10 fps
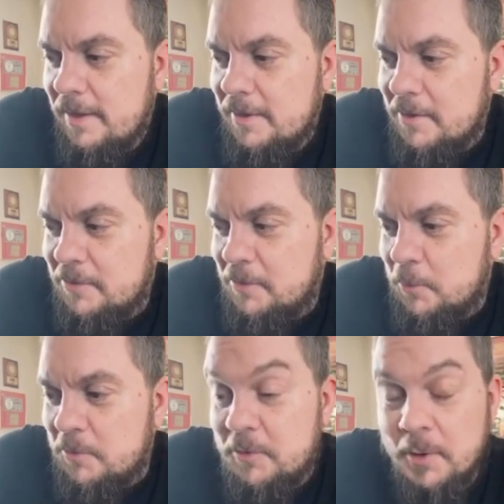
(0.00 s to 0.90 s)
So
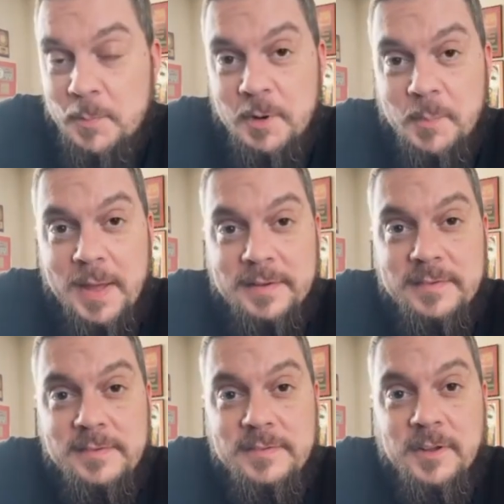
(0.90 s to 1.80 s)
Disturbed are about
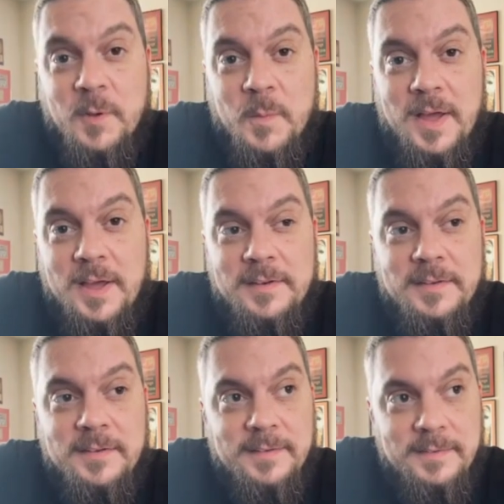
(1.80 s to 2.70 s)
to go on,
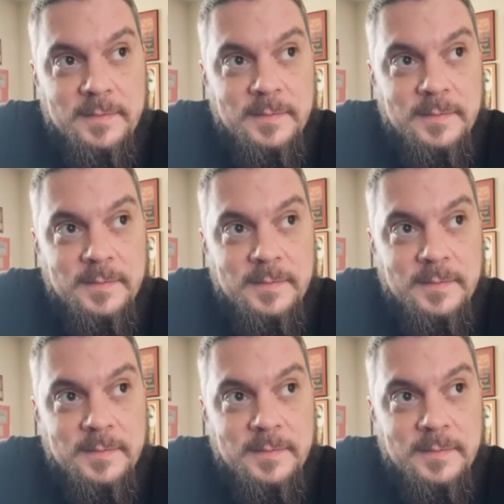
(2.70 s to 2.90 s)
and